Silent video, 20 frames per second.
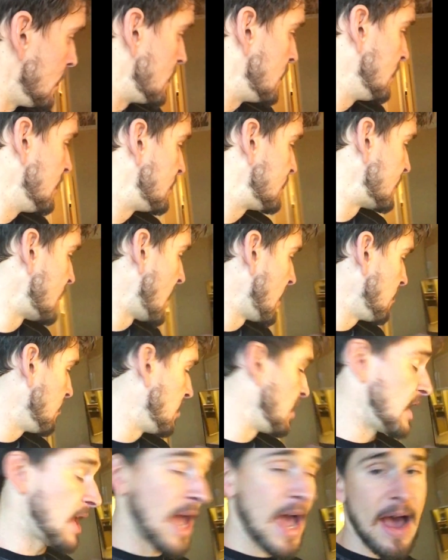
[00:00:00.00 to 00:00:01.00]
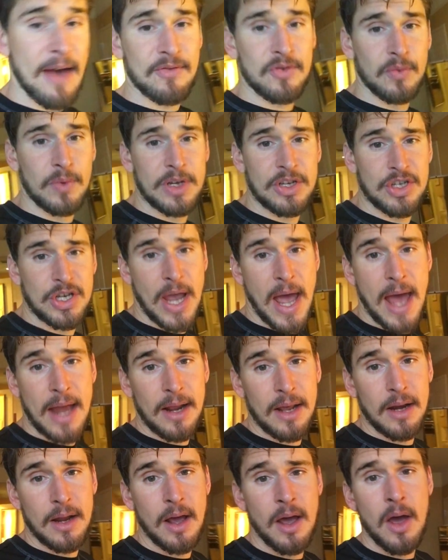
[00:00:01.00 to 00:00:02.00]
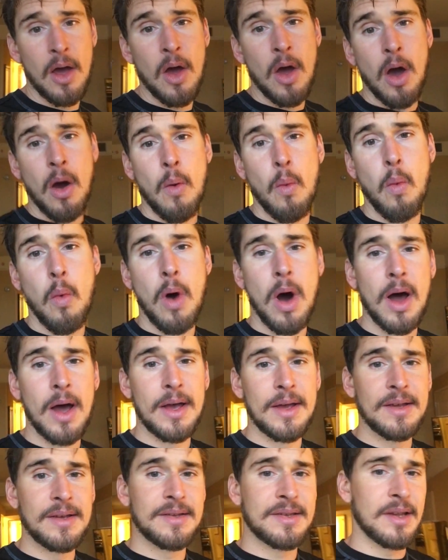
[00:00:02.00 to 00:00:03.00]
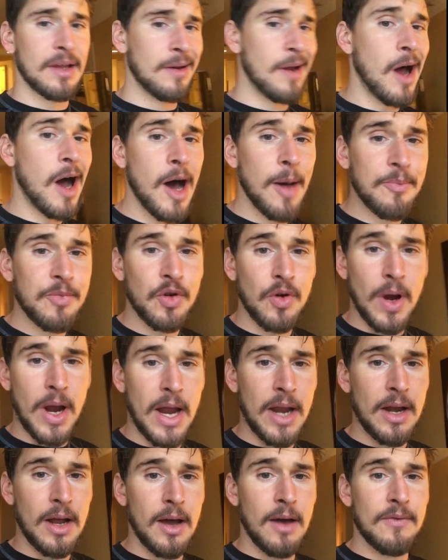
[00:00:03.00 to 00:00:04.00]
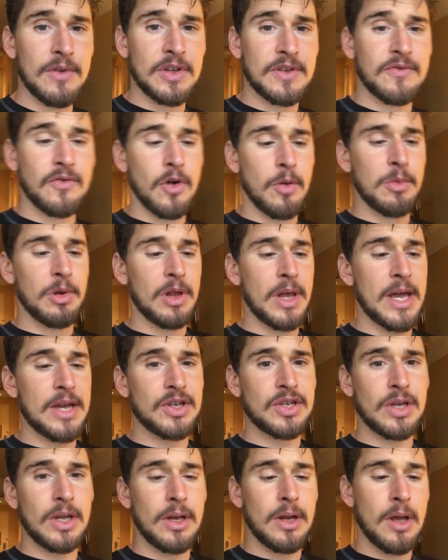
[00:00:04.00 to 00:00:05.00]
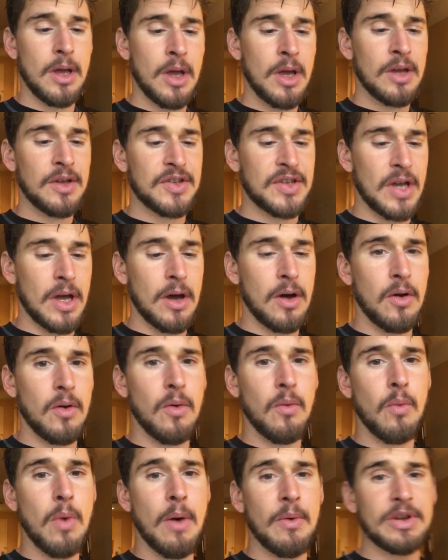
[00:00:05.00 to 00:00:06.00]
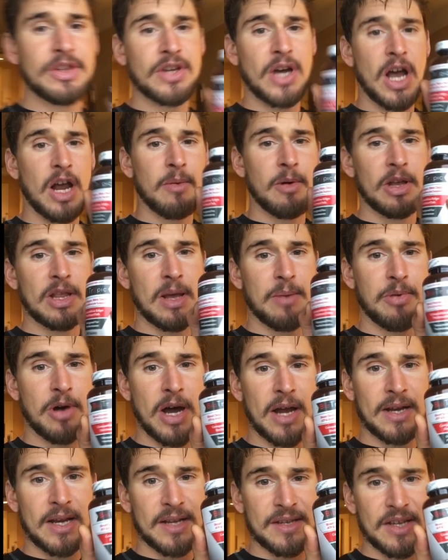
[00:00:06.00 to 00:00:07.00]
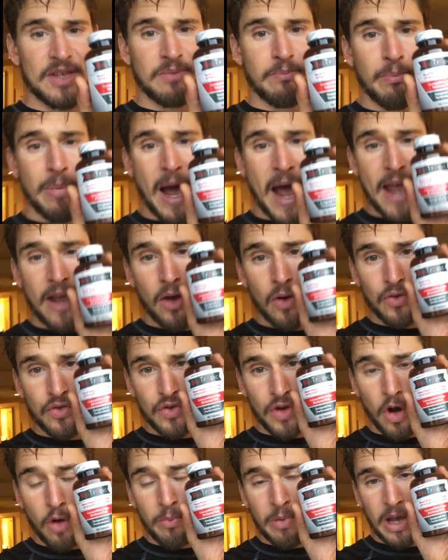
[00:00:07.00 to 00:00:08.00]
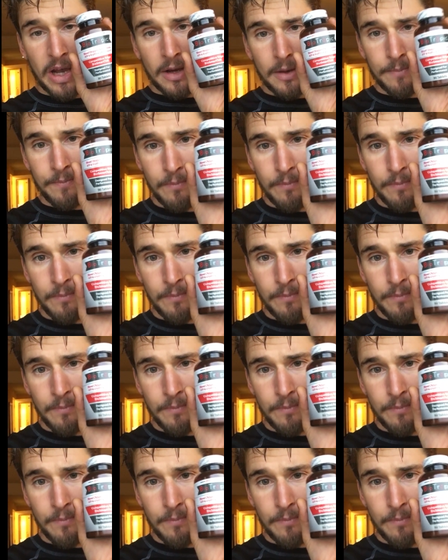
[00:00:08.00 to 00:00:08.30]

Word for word: he sent me after we chatted was an upgrade of his formulation. So what we talk about in that podcast is Biotropic.